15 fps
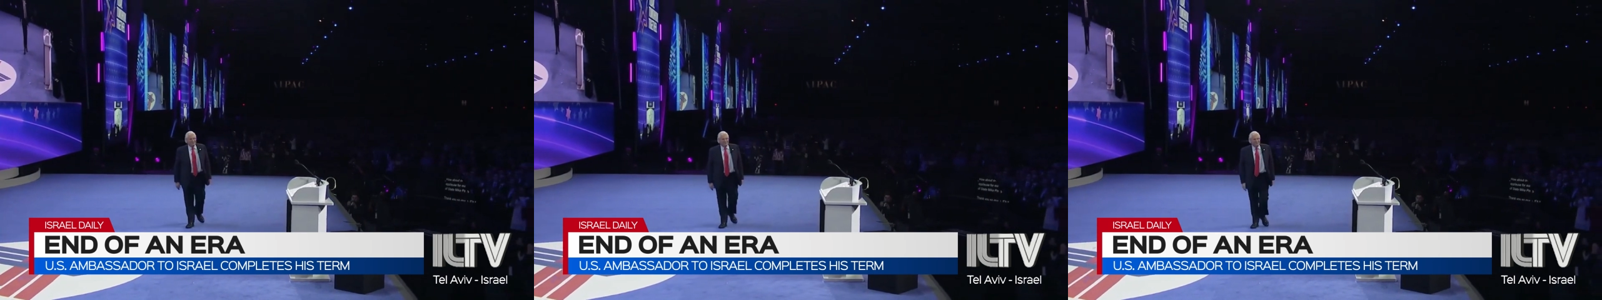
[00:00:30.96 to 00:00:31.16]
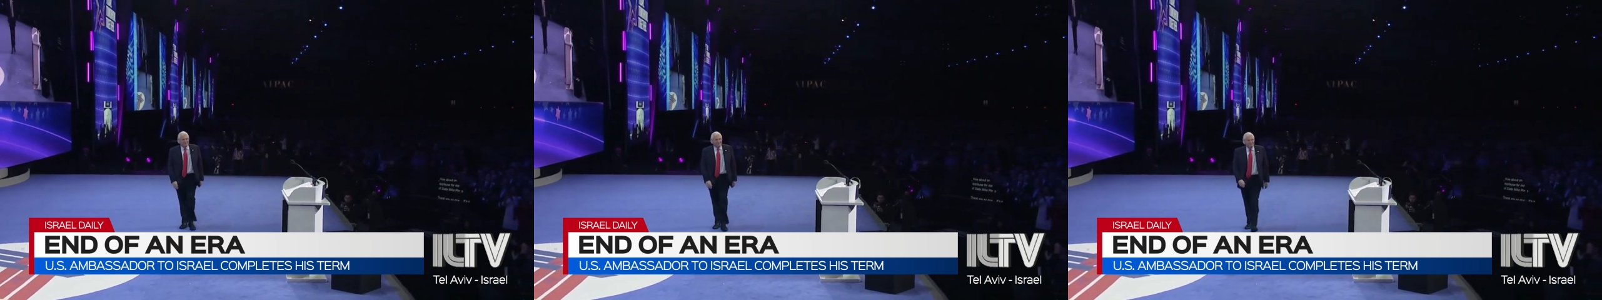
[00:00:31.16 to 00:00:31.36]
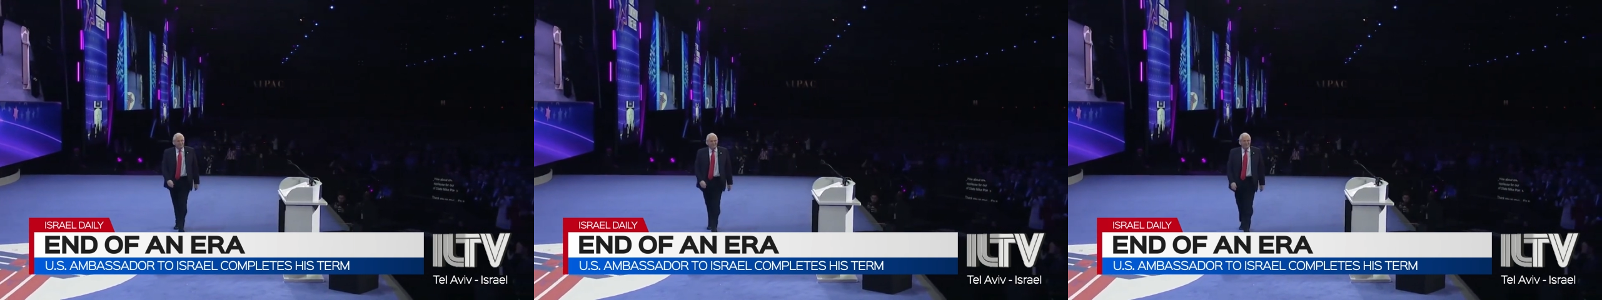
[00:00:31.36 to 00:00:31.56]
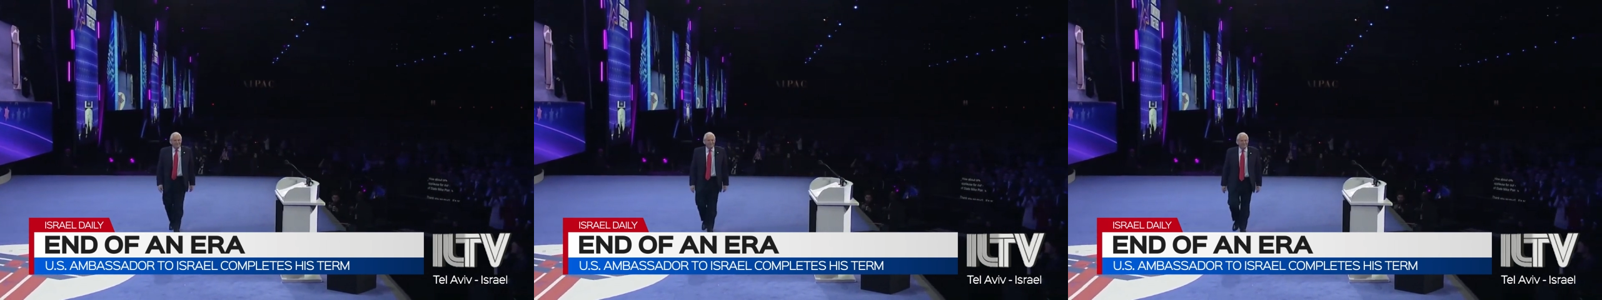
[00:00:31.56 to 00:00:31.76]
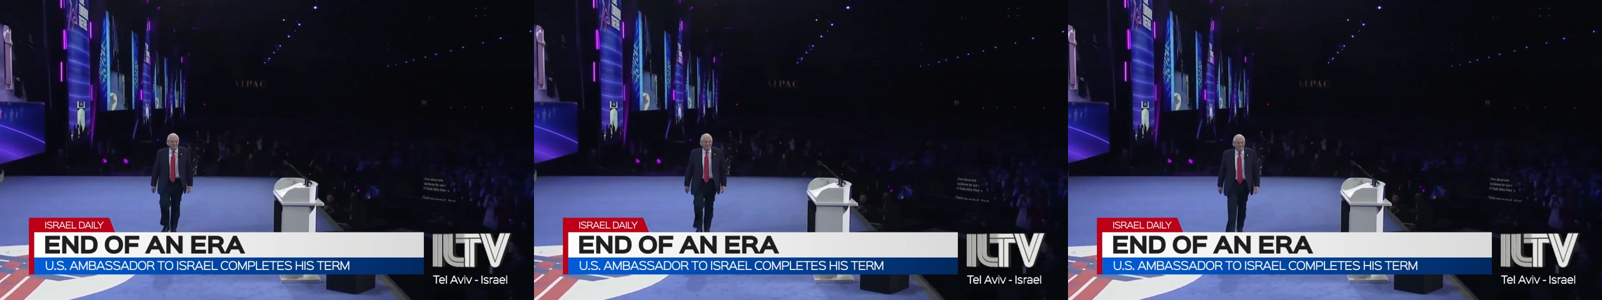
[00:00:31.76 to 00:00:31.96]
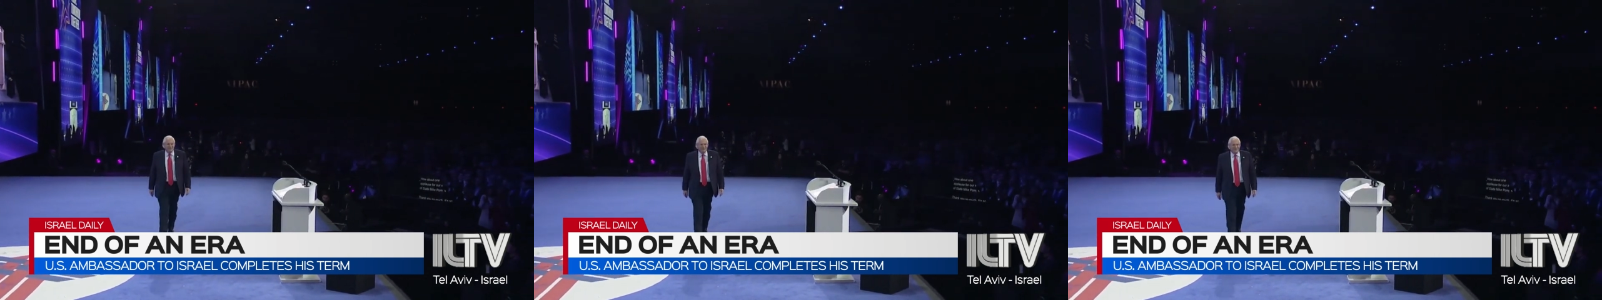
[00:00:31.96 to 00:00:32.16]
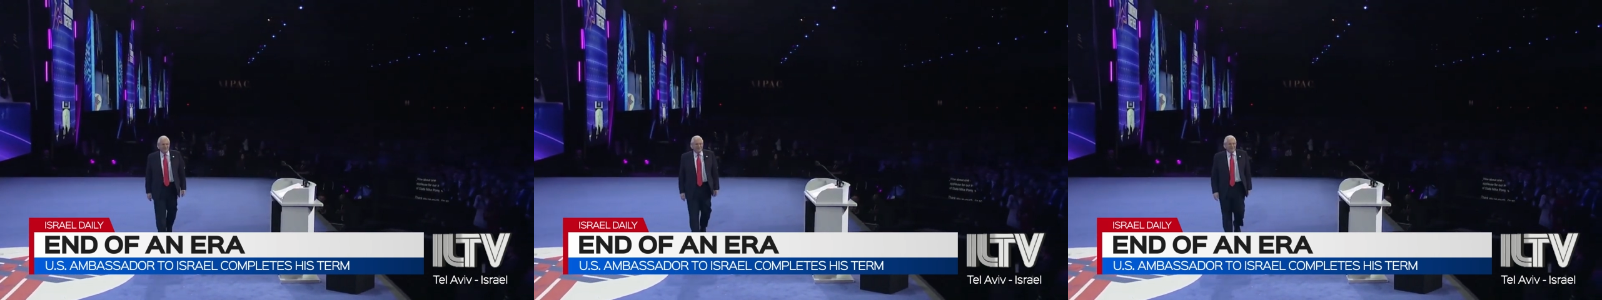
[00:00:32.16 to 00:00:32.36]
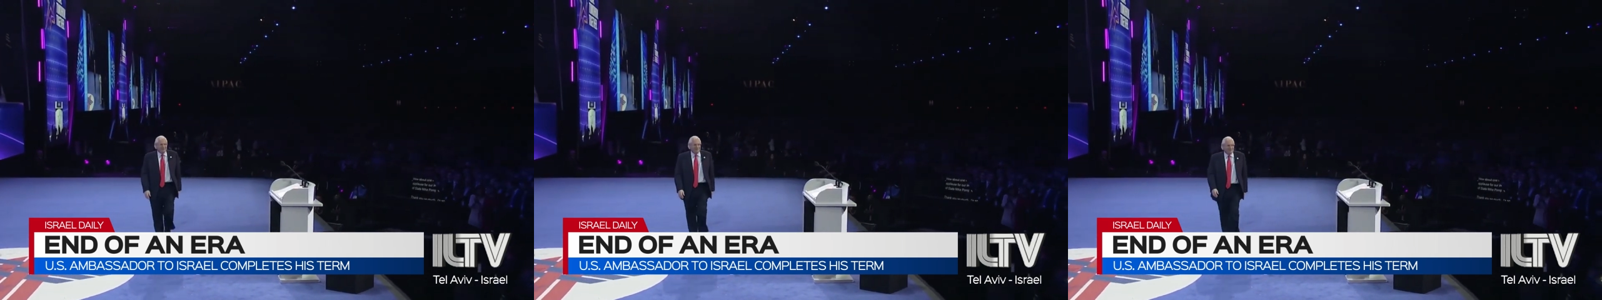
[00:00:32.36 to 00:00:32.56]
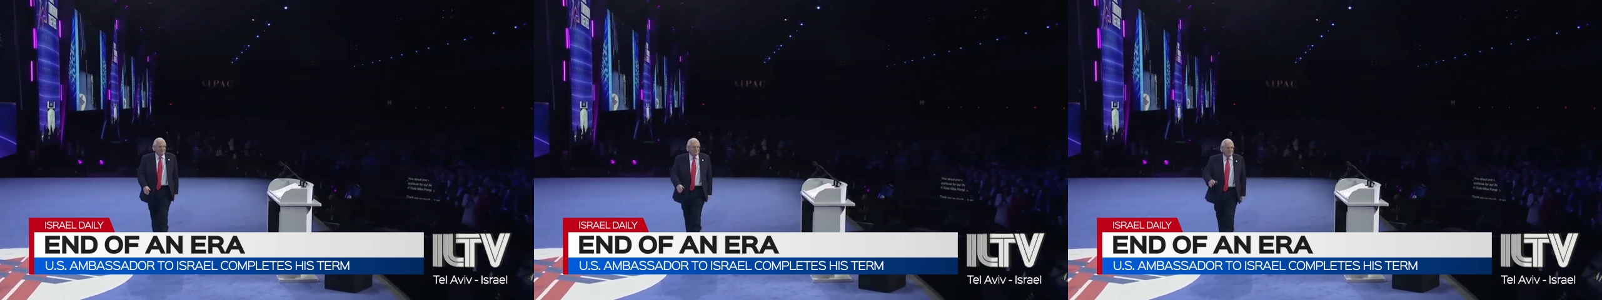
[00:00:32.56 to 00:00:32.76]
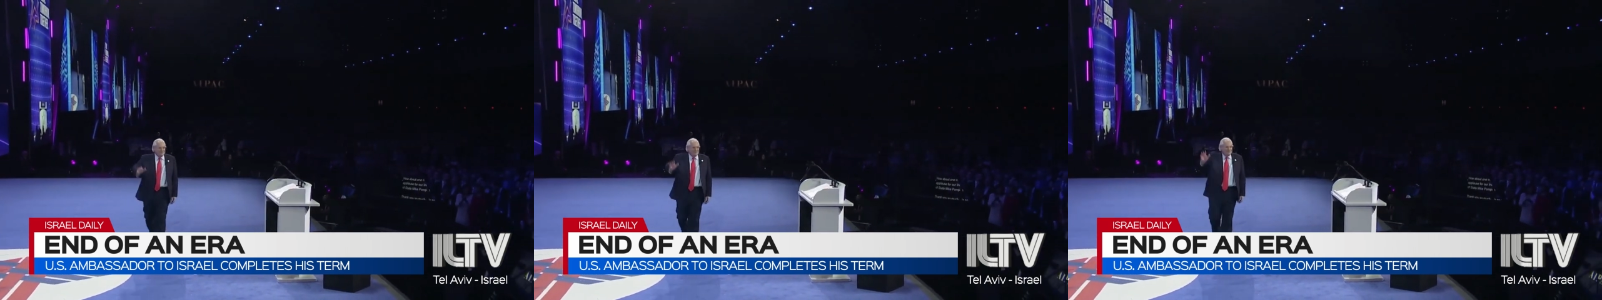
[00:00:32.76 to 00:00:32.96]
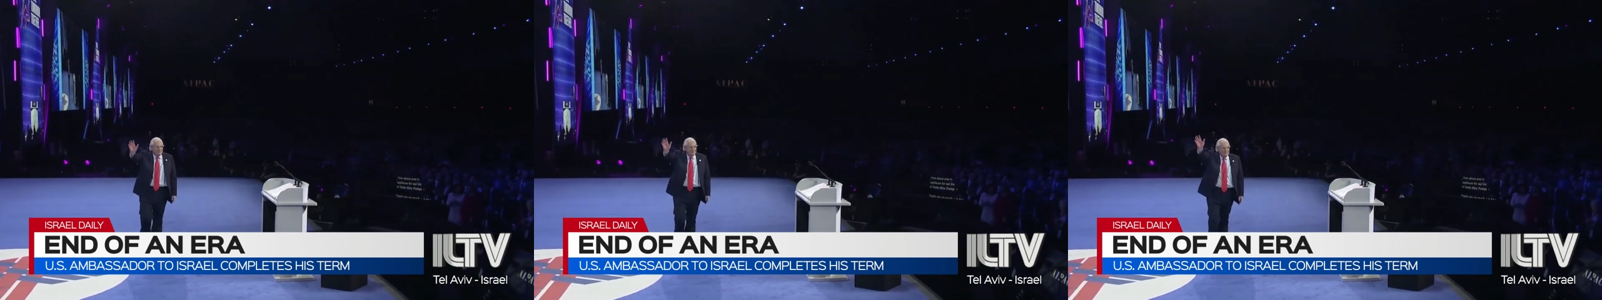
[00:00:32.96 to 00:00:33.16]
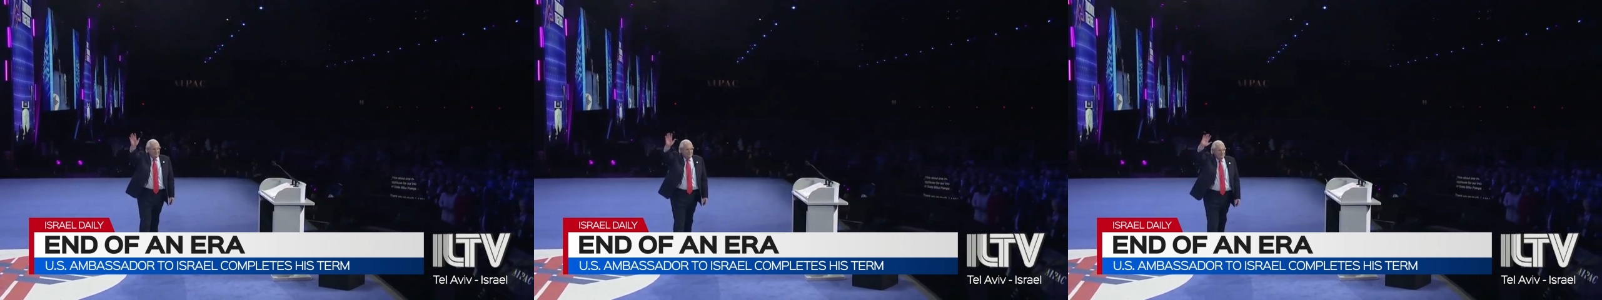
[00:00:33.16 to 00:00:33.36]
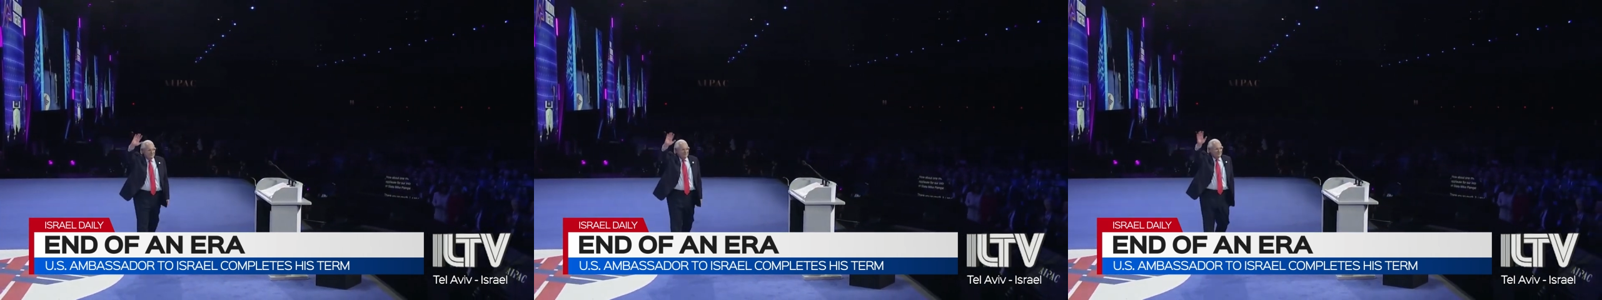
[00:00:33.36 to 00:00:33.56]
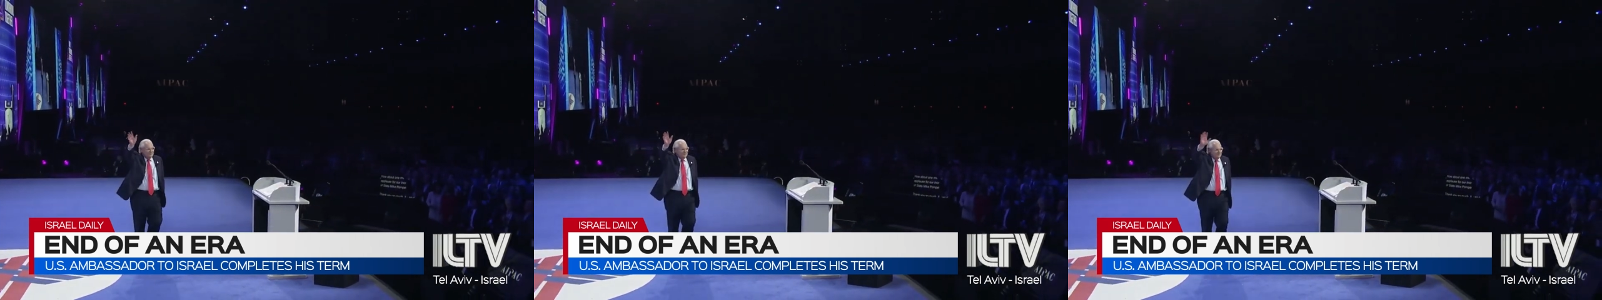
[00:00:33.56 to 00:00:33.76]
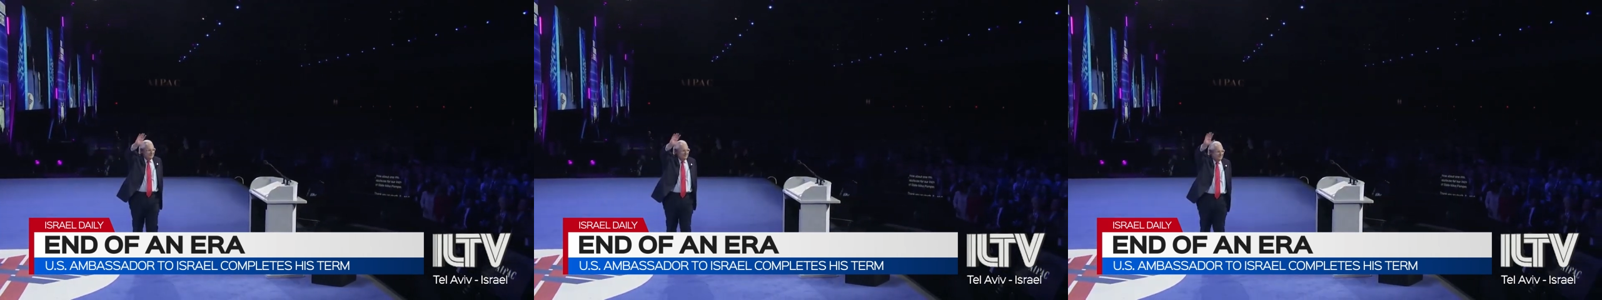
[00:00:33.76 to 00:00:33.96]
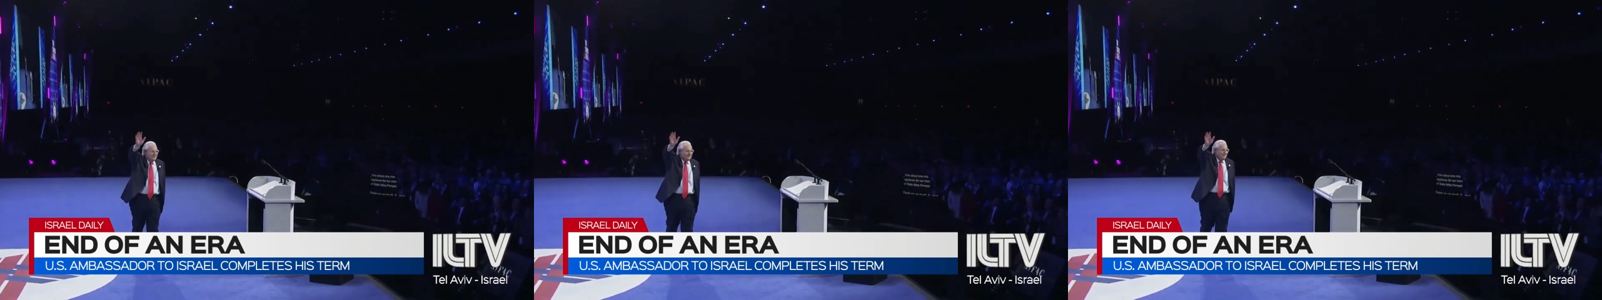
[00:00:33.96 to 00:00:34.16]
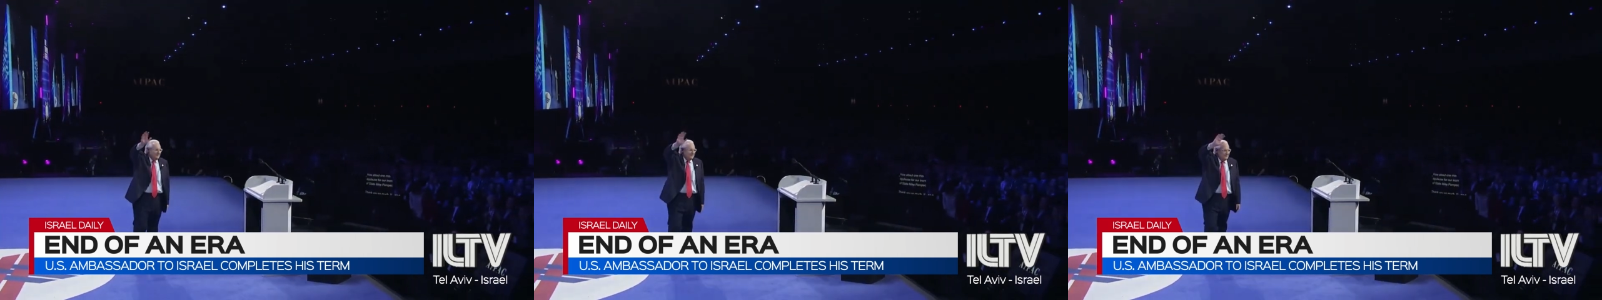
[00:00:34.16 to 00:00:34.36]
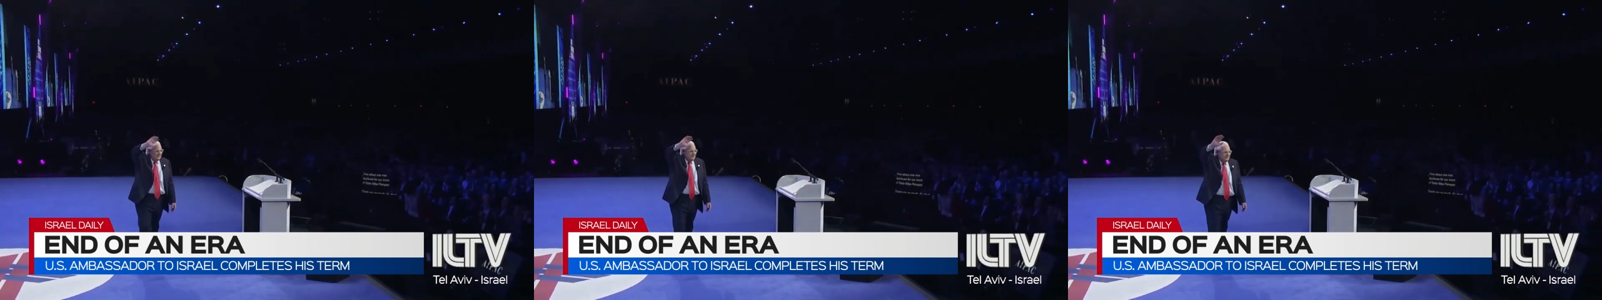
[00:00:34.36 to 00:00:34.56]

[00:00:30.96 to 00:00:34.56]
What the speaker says: No face is visible, so there are no lips to read.